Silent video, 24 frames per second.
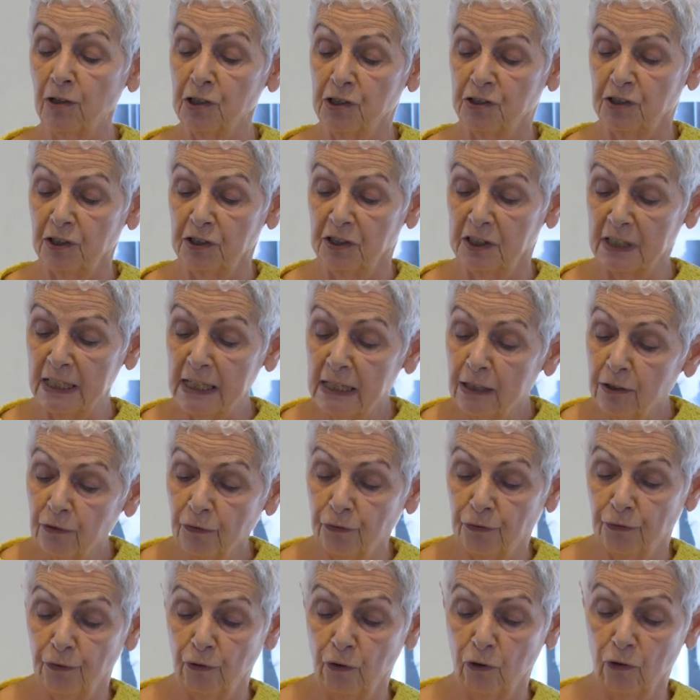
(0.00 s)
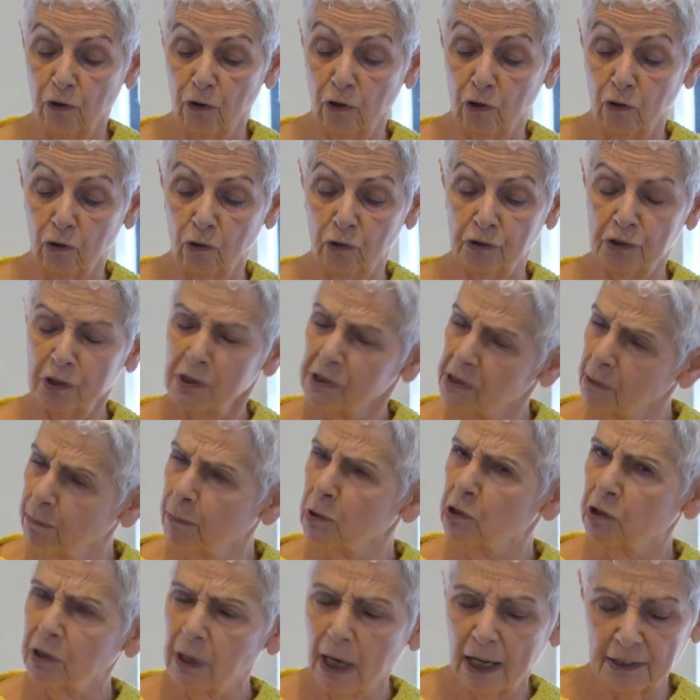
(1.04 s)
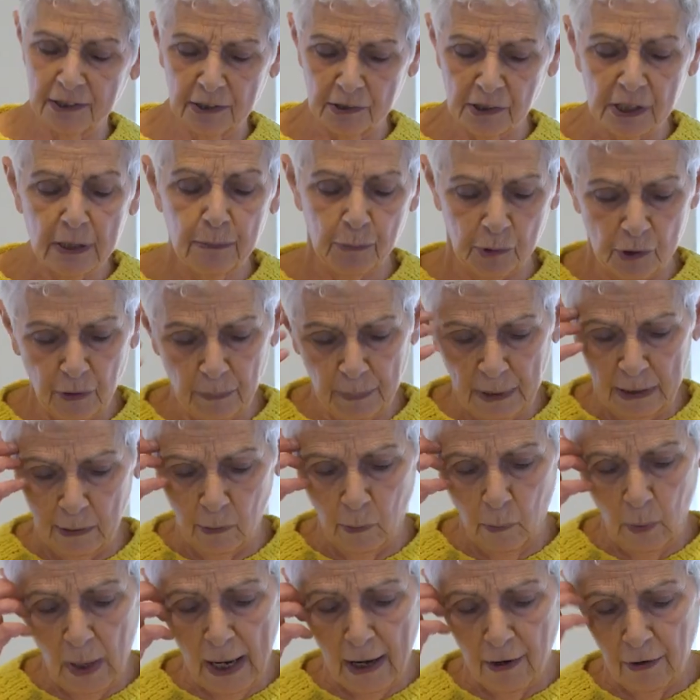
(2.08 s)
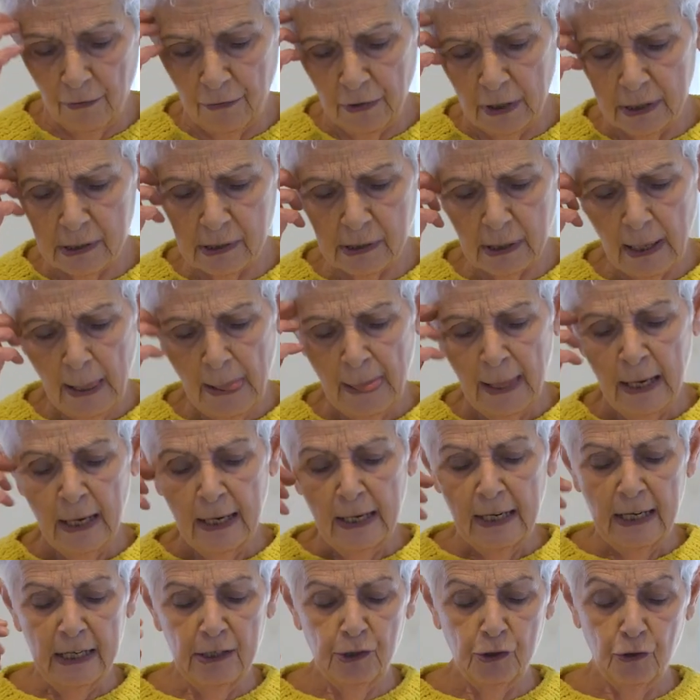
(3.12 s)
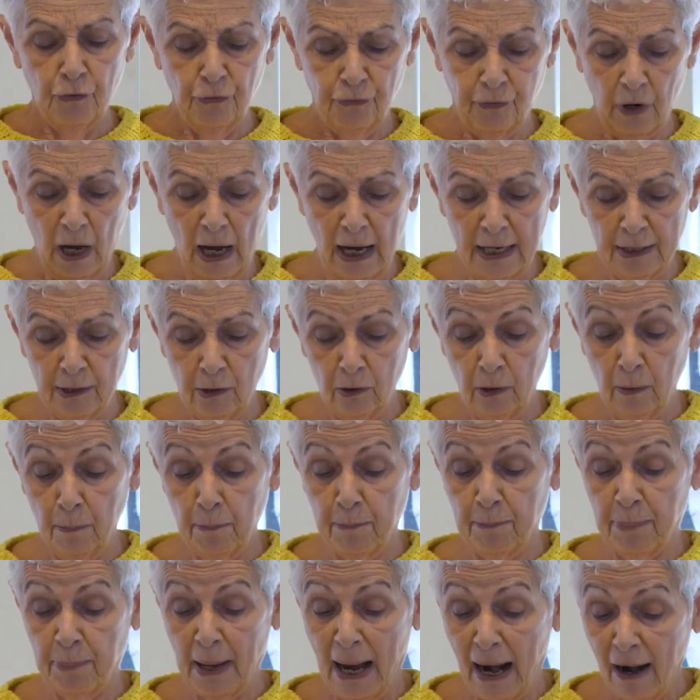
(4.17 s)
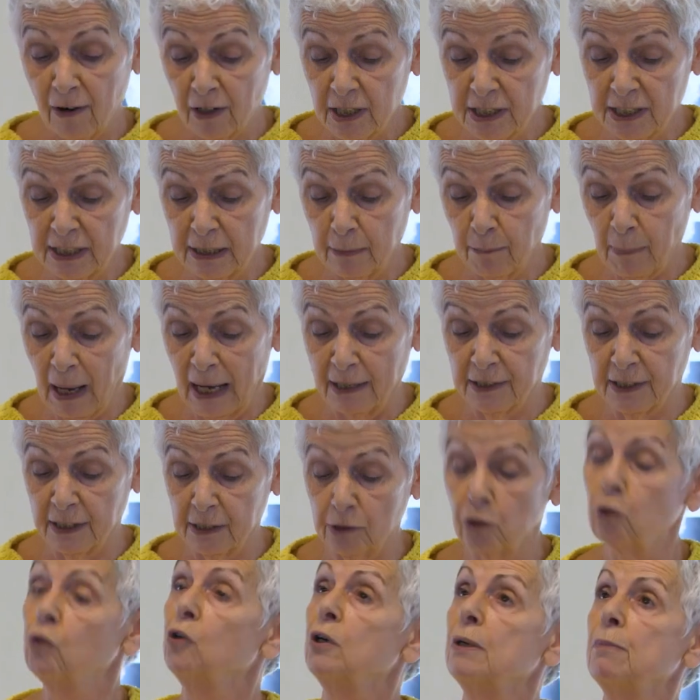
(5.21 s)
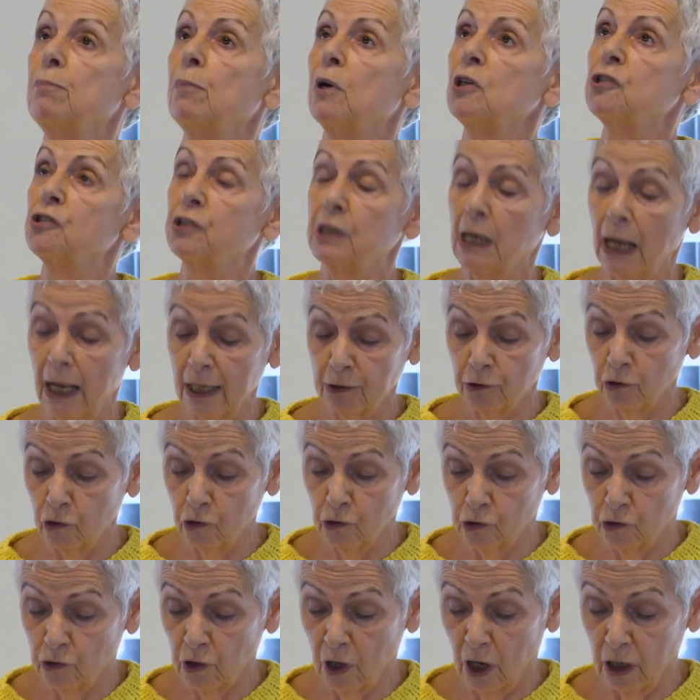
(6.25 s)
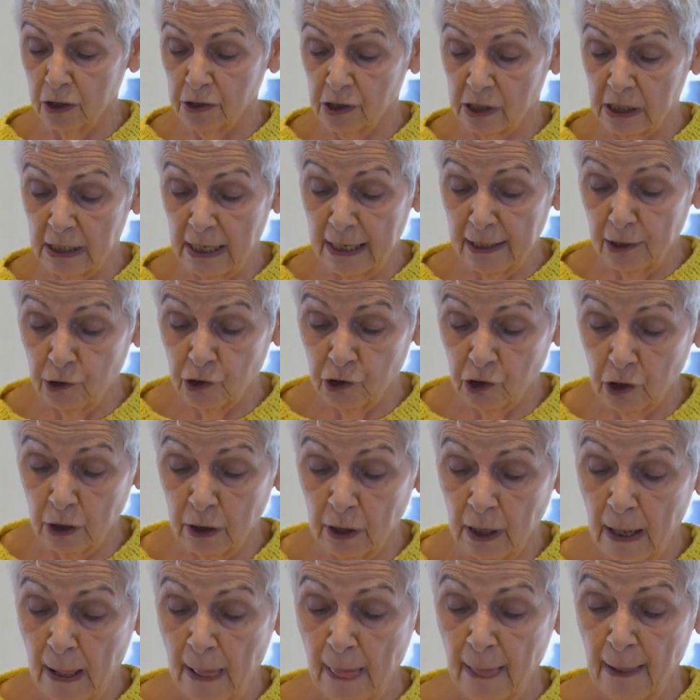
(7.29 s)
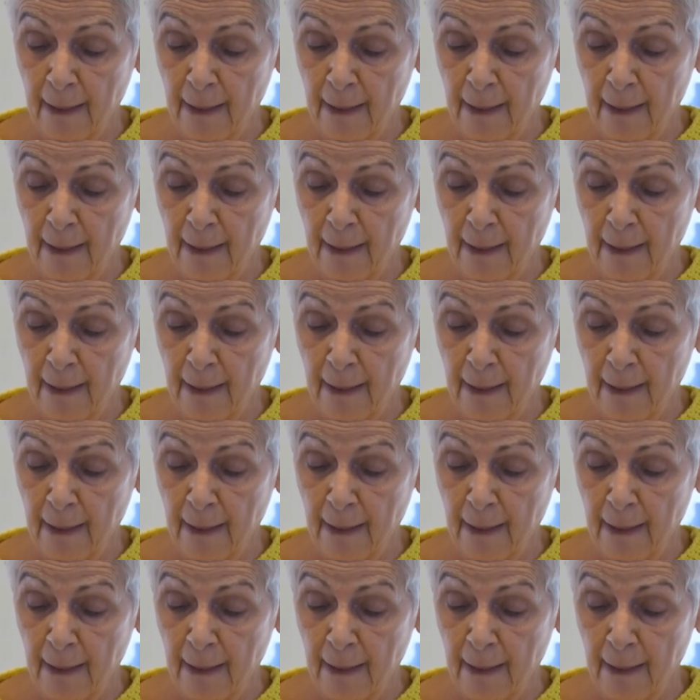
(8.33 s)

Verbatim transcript: Aristotelian four courses, and Moscato seems to have been aware of this, into final, paradigmatic, or in Moscato's translation,